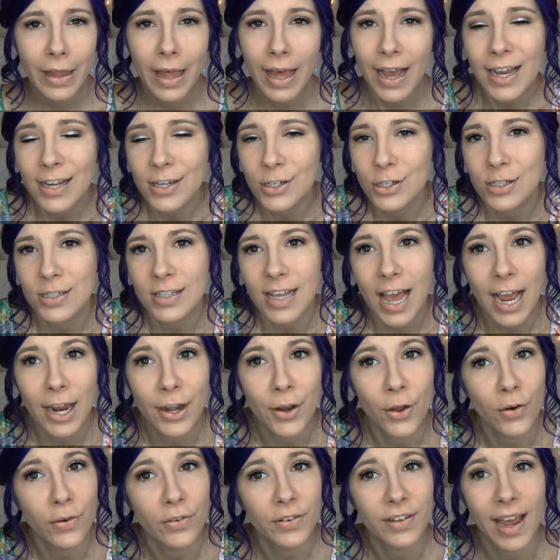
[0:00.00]
I
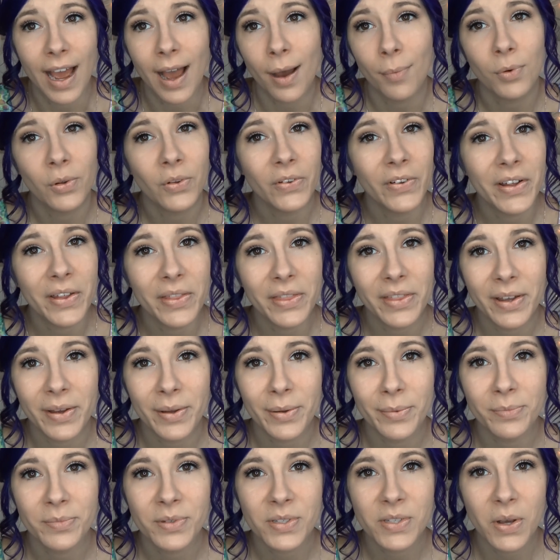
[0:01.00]
don't dabble in
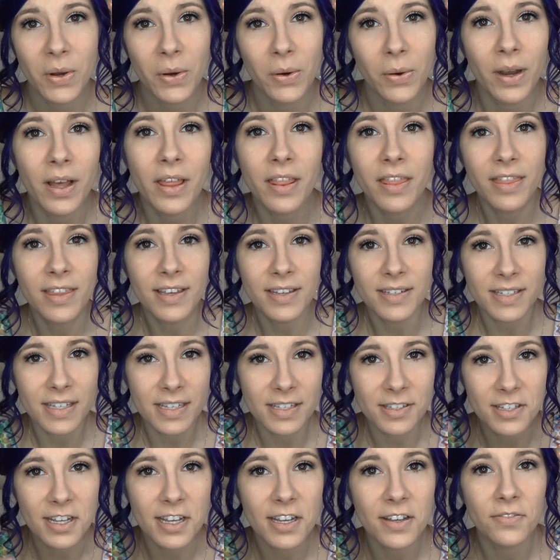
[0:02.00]
them, so this
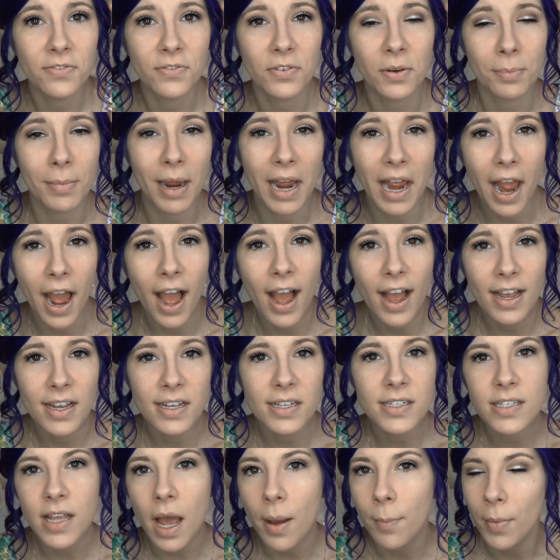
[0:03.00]
is it for my
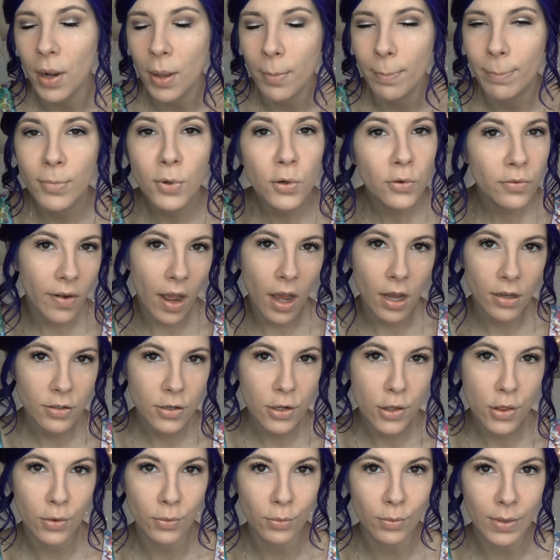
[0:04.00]
eyes. I'm gonna move on
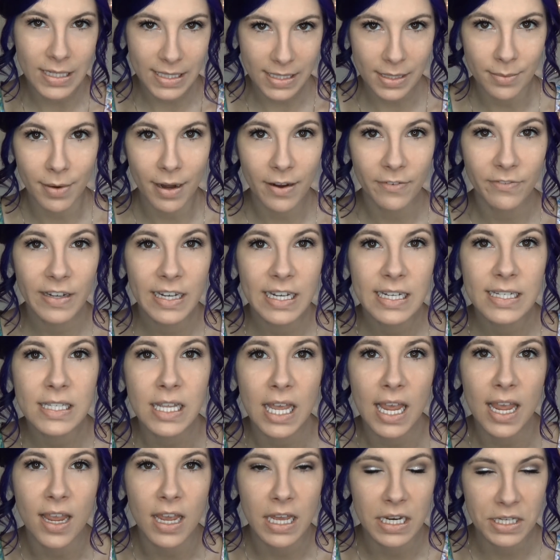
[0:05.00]
to the rest of my face
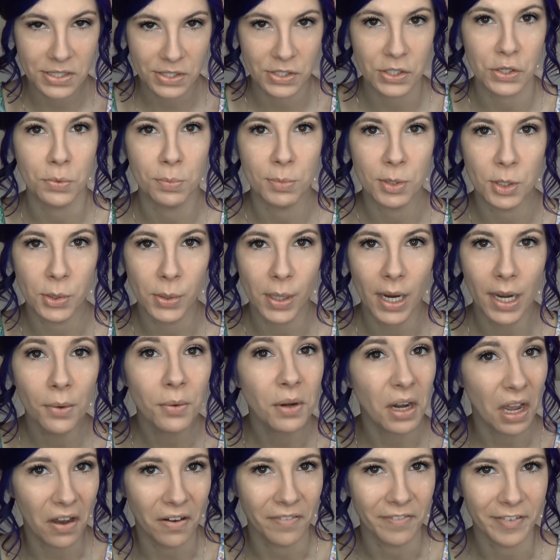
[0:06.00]
and zoom you
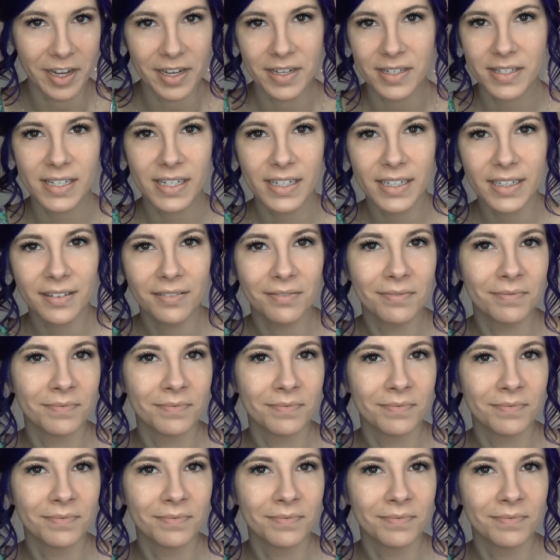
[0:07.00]
out, obviously.